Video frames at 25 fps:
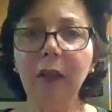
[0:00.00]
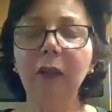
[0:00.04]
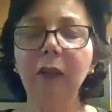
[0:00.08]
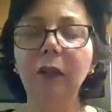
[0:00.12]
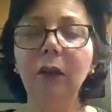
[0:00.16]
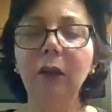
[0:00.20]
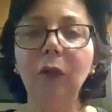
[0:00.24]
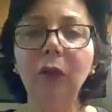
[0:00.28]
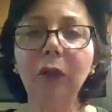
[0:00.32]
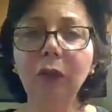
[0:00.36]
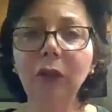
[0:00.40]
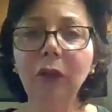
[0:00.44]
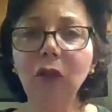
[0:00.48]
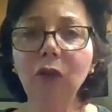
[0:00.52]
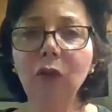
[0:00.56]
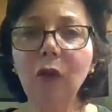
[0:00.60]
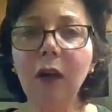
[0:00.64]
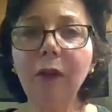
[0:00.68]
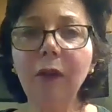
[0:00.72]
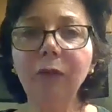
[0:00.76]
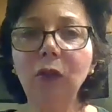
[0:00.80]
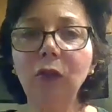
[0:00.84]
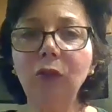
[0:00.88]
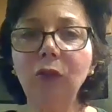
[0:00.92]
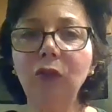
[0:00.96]
the only thing you
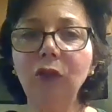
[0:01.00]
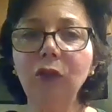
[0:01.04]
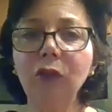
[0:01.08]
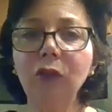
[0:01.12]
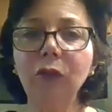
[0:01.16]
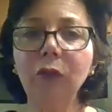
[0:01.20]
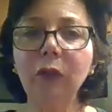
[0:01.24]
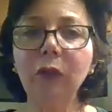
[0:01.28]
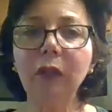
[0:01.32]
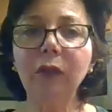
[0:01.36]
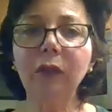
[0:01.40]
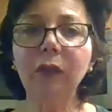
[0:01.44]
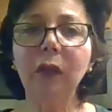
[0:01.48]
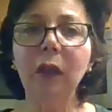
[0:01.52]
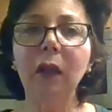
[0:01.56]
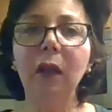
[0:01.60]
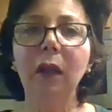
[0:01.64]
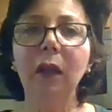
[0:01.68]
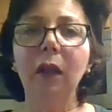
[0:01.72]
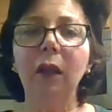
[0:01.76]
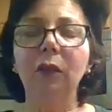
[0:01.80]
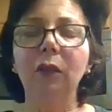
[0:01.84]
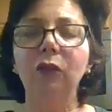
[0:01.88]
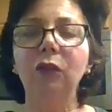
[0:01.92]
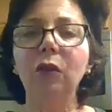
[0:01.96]
have to do is,
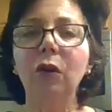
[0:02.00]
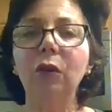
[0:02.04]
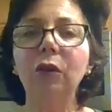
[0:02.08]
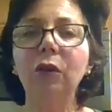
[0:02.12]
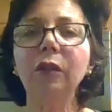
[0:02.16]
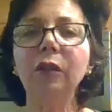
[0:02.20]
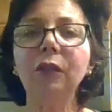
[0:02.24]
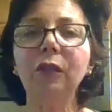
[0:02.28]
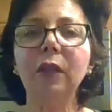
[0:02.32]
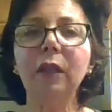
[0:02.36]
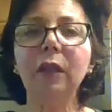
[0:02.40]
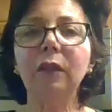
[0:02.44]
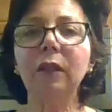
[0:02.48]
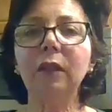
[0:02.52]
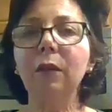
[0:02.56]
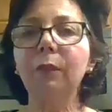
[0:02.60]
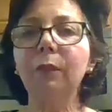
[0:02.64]
you notice that